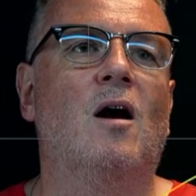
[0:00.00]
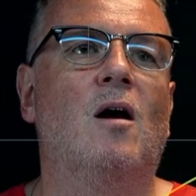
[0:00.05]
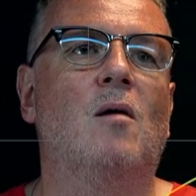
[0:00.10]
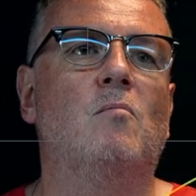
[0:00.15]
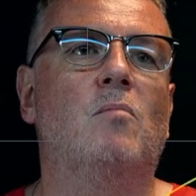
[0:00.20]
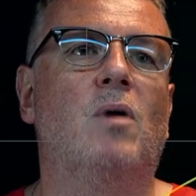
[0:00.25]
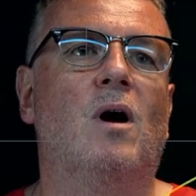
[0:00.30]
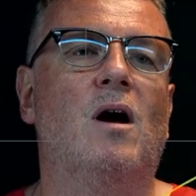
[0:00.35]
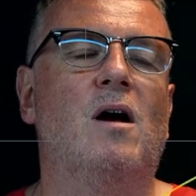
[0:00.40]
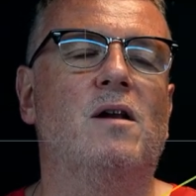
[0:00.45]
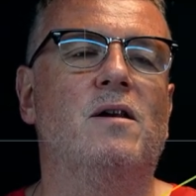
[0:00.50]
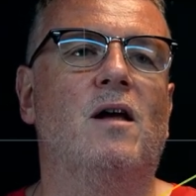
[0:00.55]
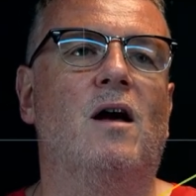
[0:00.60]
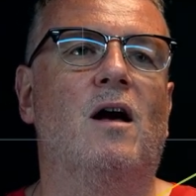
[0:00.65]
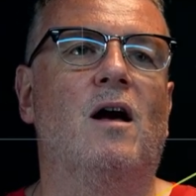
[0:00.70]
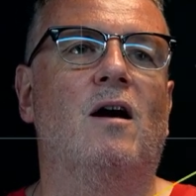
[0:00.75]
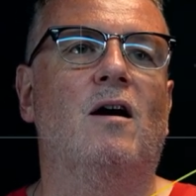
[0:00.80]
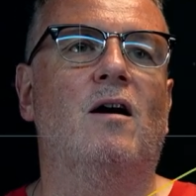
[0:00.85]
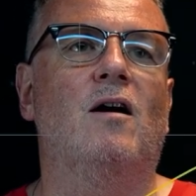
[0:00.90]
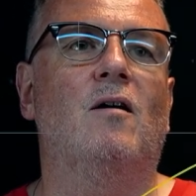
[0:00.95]
But
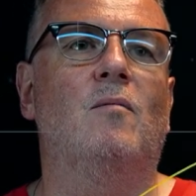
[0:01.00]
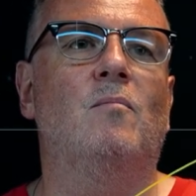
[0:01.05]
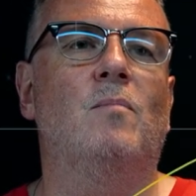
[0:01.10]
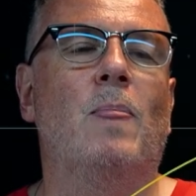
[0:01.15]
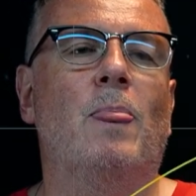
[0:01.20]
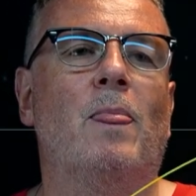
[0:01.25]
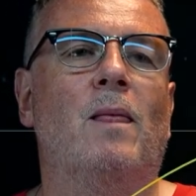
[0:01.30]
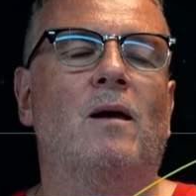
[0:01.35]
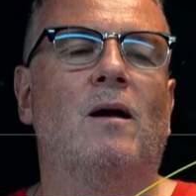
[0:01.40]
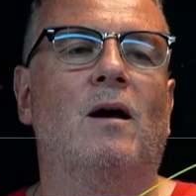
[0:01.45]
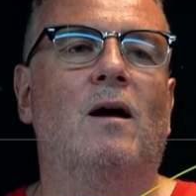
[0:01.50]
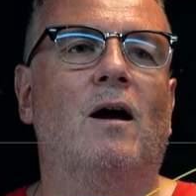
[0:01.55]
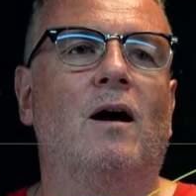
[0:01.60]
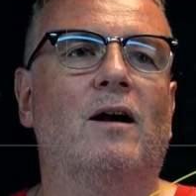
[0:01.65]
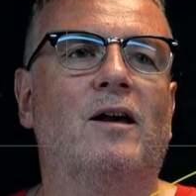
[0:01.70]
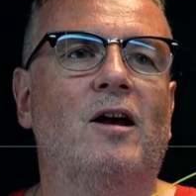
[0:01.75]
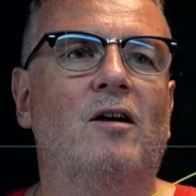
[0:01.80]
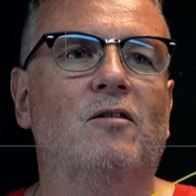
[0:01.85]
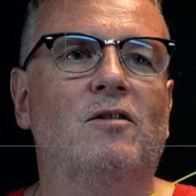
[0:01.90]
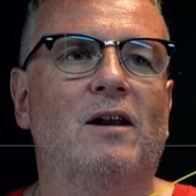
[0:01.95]
a
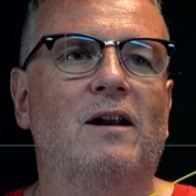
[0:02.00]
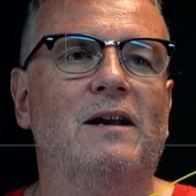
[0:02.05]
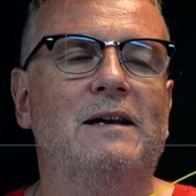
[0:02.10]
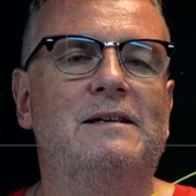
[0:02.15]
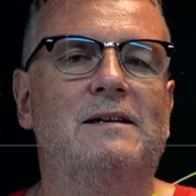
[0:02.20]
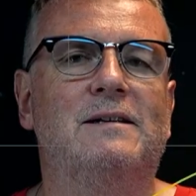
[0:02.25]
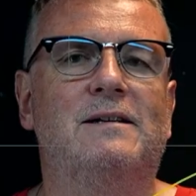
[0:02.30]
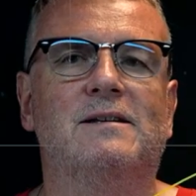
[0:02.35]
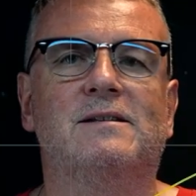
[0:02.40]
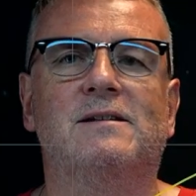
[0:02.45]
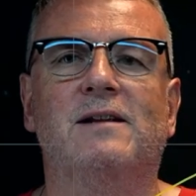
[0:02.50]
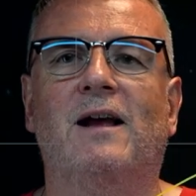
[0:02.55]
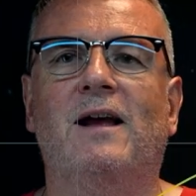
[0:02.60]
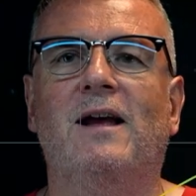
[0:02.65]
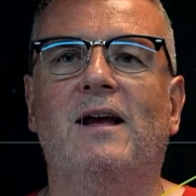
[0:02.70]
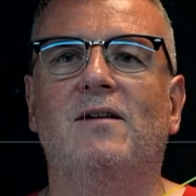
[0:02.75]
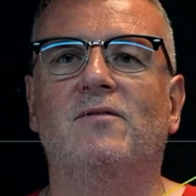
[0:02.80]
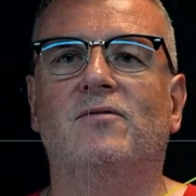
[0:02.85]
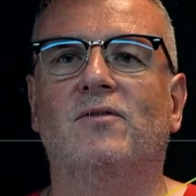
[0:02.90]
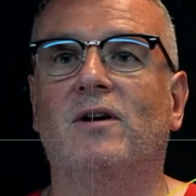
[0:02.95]
calculator doesn't
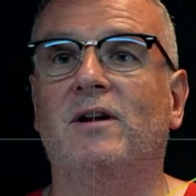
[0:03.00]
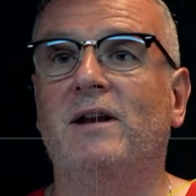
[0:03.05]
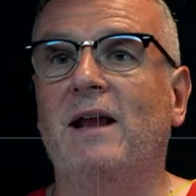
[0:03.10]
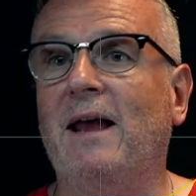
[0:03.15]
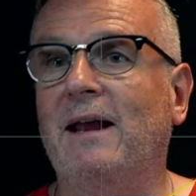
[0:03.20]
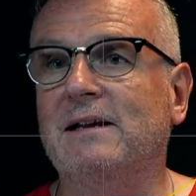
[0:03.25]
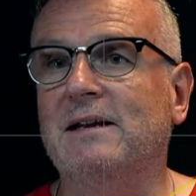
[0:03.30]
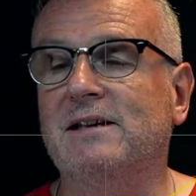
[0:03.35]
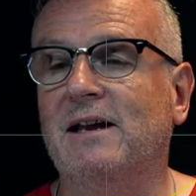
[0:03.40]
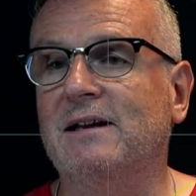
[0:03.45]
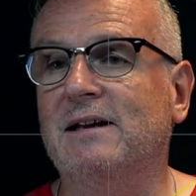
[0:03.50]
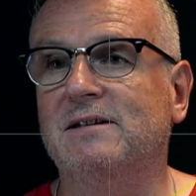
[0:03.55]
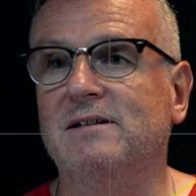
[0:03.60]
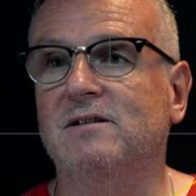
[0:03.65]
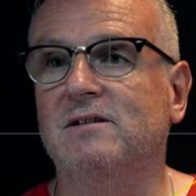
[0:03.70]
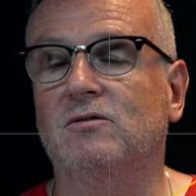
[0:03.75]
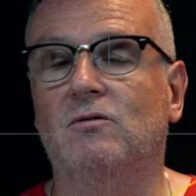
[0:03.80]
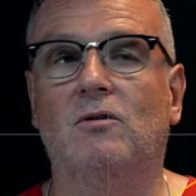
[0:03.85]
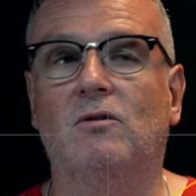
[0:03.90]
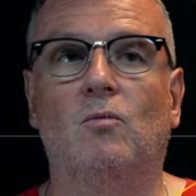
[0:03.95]
have an
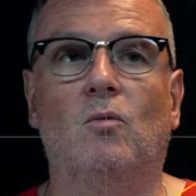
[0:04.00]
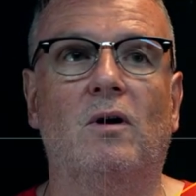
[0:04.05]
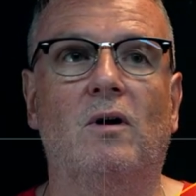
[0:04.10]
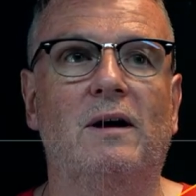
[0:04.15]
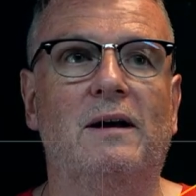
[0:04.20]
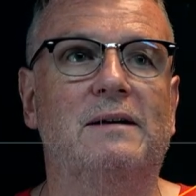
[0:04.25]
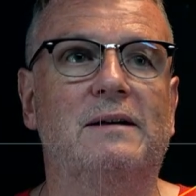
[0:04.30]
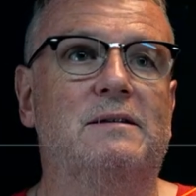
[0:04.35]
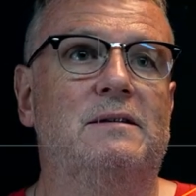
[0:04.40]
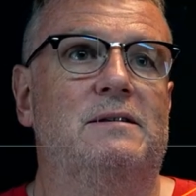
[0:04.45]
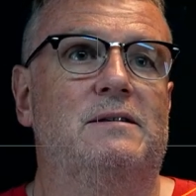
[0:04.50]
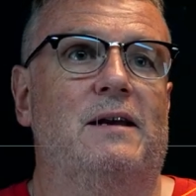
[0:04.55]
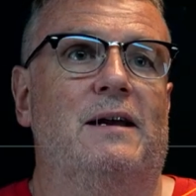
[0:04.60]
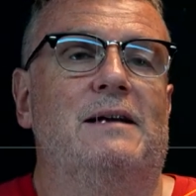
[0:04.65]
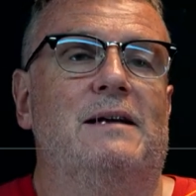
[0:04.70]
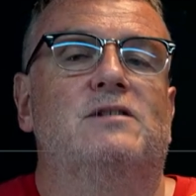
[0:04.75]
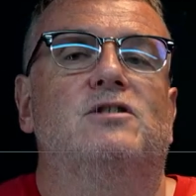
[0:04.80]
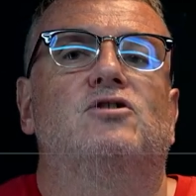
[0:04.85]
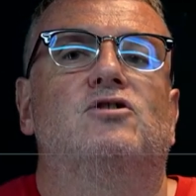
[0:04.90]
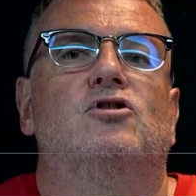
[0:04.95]
x-axis or a y-axis. It
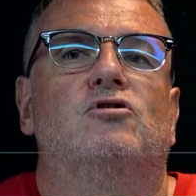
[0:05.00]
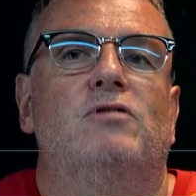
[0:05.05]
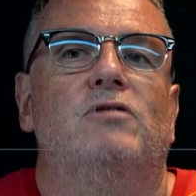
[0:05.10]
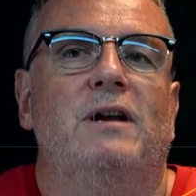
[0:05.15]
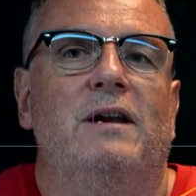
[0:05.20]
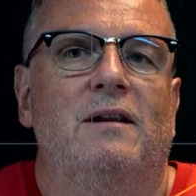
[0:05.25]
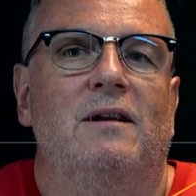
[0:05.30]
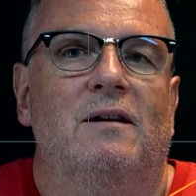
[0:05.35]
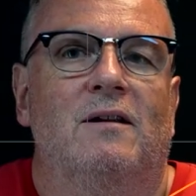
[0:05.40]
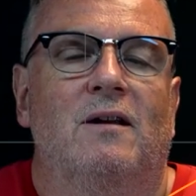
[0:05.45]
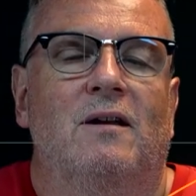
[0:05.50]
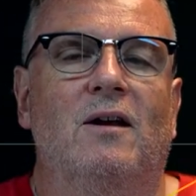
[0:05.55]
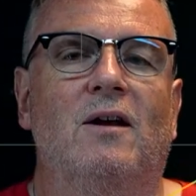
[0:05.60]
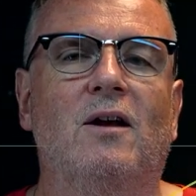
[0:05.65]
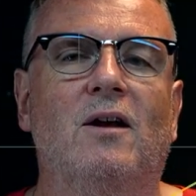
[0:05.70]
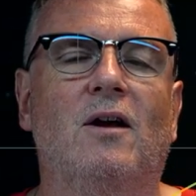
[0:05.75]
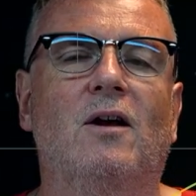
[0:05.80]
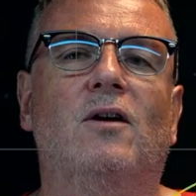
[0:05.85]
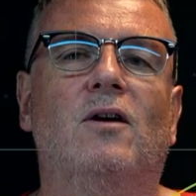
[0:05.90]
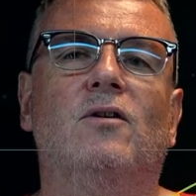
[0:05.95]
has a screen.
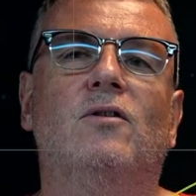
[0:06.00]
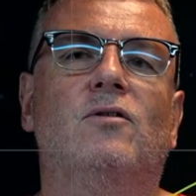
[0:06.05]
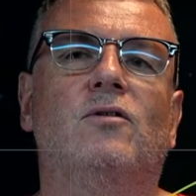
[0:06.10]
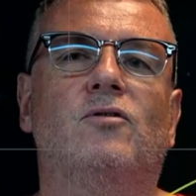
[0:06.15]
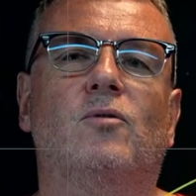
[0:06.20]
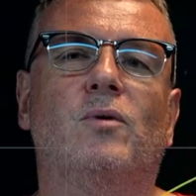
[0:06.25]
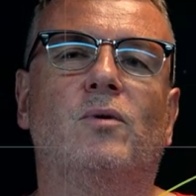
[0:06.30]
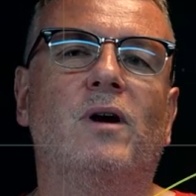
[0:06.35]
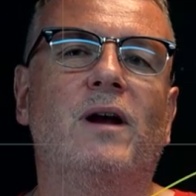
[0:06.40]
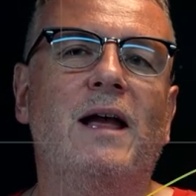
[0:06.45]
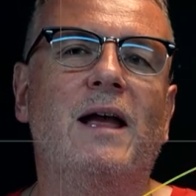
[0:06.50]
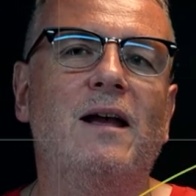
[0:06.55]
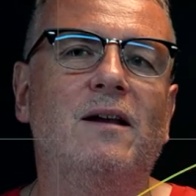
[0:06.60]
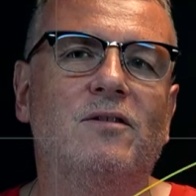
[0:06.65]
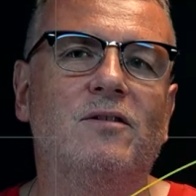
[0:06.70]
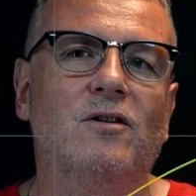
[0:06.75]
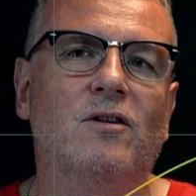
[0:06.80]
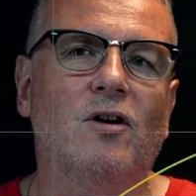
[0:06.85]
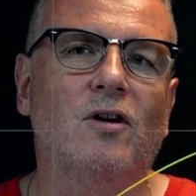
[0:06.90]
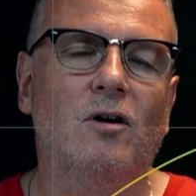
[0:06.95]
So when I hit
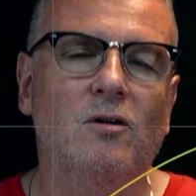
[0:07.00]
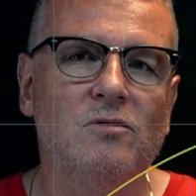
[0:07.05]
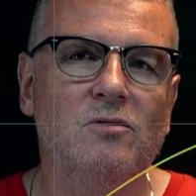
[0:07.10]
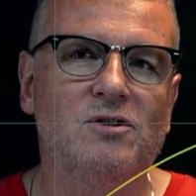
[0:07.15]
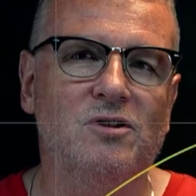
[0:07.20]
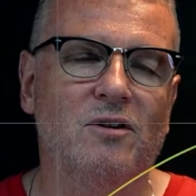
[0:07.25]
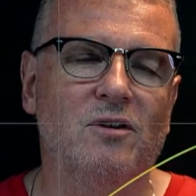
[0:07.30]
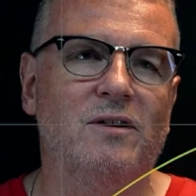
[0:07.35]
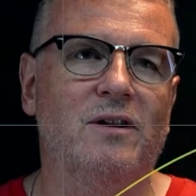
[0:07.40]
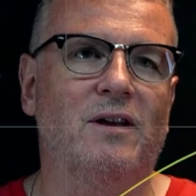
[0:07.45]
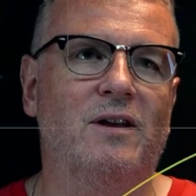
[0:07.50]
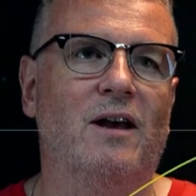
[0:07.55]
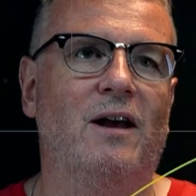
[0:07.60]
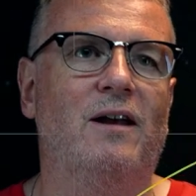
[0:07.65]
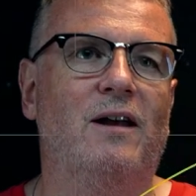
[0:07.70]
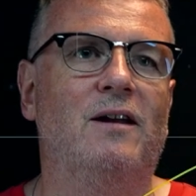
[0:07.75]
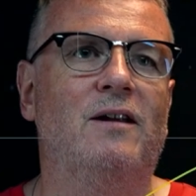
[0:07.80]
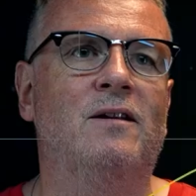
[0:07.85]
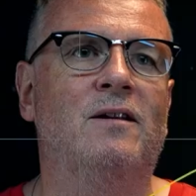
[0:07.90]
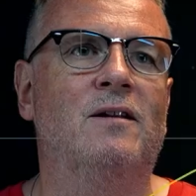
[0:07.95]
the cosine
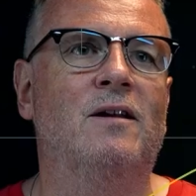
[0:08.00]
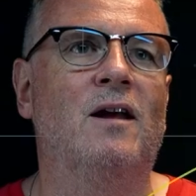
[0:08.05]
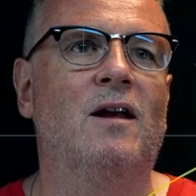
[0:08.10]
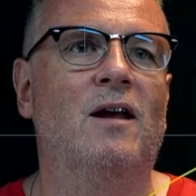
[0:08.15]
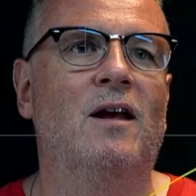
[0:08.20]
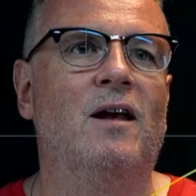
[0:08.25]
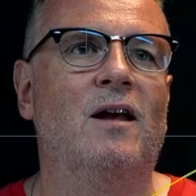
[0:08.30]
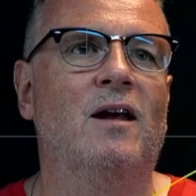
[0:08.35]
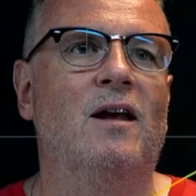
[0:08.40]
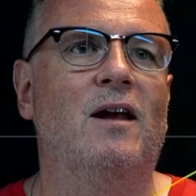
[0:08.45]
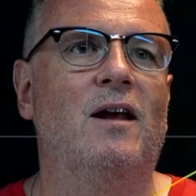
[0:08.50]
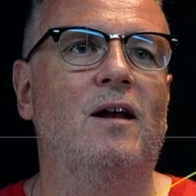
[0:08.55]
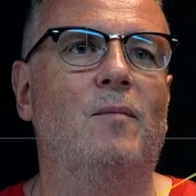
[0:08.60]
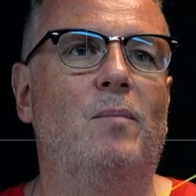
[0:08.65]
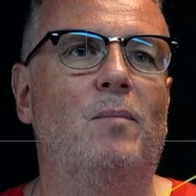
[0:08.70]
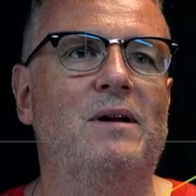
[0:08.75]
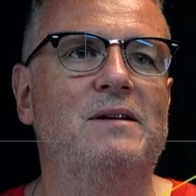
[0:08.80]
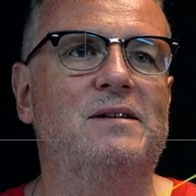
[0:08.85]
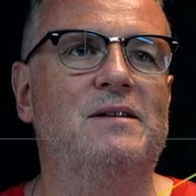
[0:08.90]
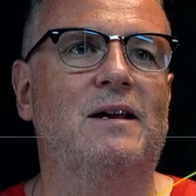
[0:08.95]
again, it
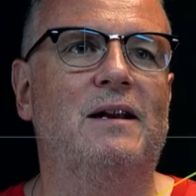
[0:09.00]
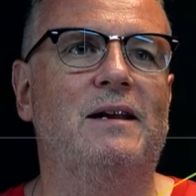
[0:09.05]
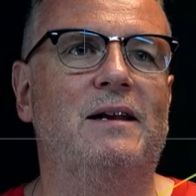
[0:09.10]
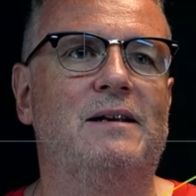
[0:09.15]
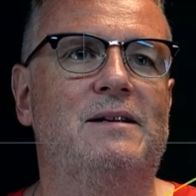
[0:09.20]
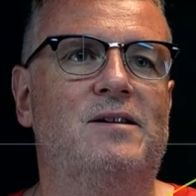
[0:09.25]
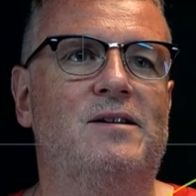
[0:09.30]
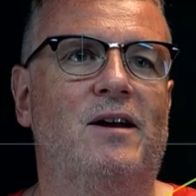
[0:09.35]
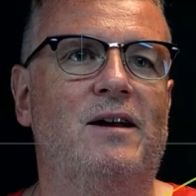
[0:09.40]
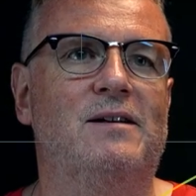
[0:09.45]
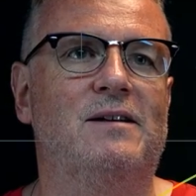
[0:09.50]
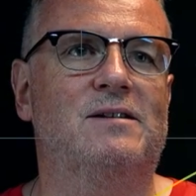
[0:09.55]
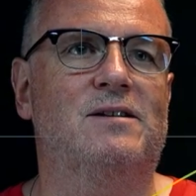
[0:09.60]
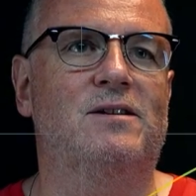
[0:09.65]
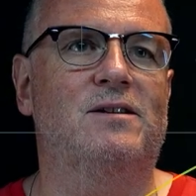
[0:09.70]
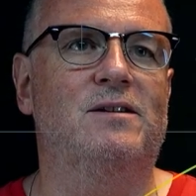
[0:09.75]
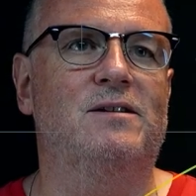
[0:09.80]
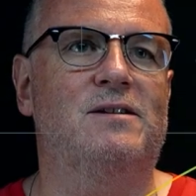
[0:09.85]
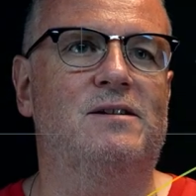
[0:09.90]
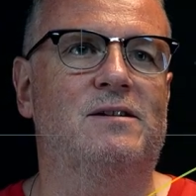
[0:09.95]
basically takes
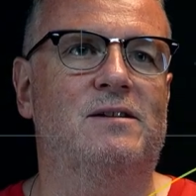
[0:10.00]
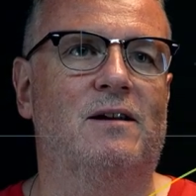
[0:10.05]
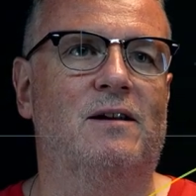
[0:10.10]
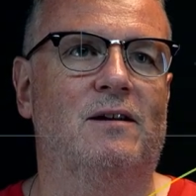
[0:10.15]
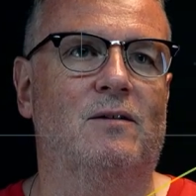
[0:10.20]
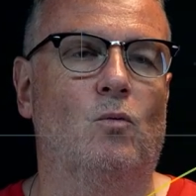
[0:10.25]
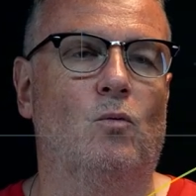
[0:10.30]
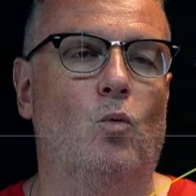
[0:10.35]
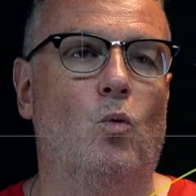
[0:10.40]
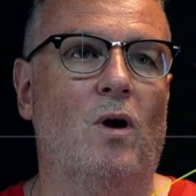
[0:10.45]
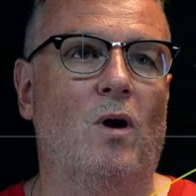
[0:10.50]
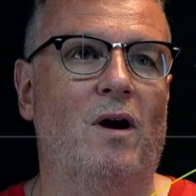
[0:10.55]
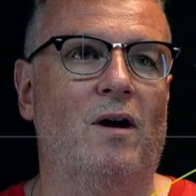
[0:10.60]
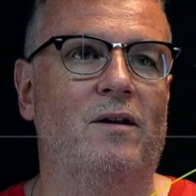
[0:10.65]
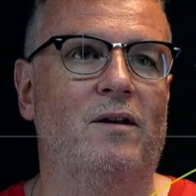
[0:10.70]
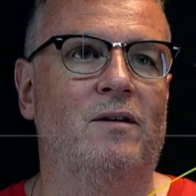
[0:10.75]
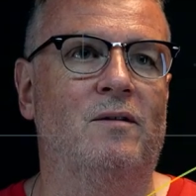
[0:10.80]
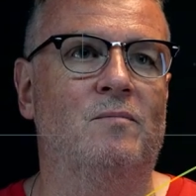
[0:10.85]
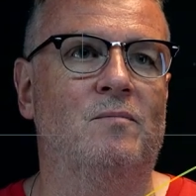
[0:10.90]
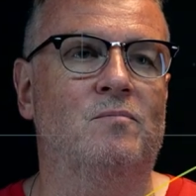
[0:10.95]
this
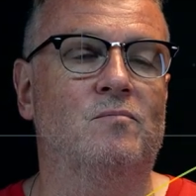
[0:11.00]
1,